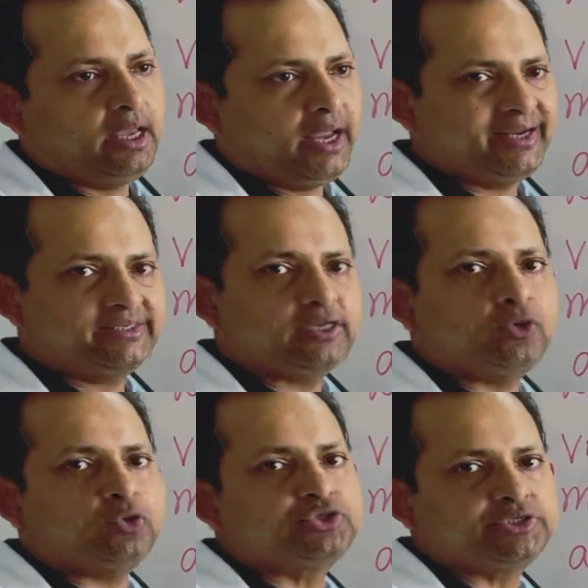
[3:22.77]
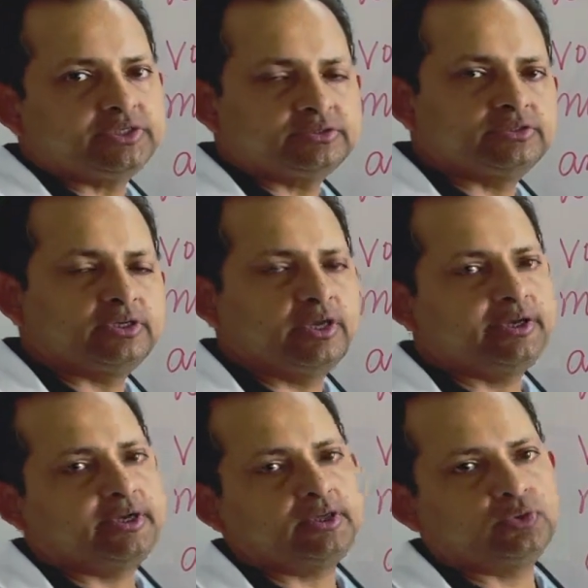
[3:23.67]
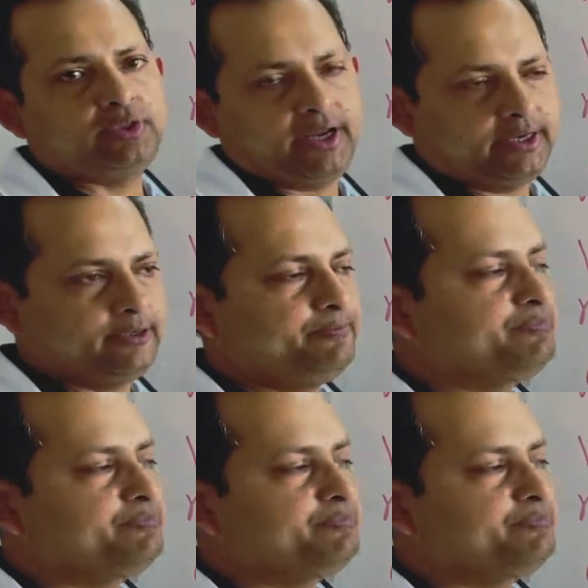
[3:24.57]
and the questions related to that.